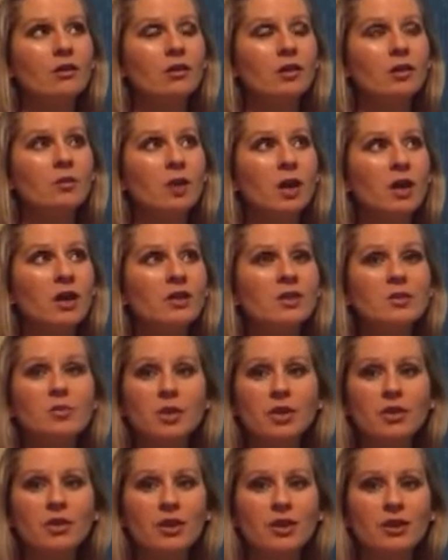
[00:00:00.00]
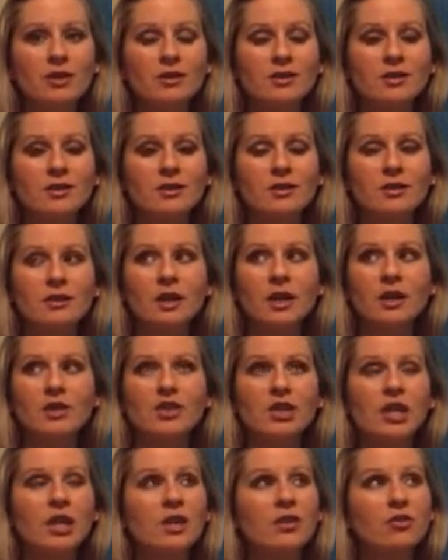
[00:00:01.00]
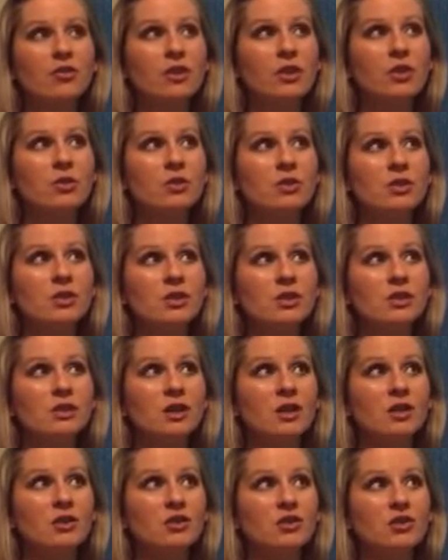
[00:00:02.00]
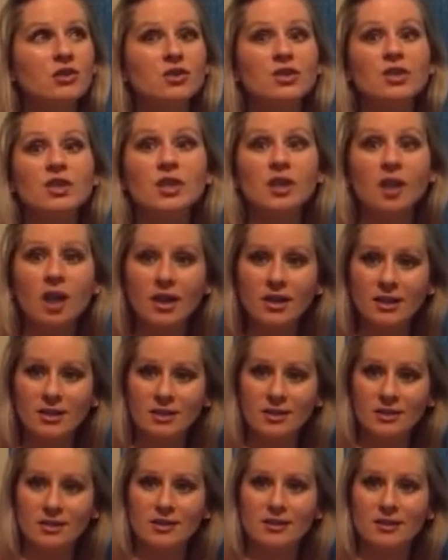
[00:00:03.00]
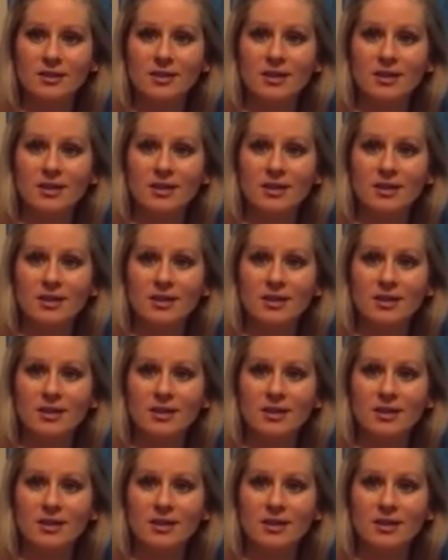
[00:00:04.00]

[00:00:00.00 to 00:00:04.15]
In my experience, angelic frequencies are just delighted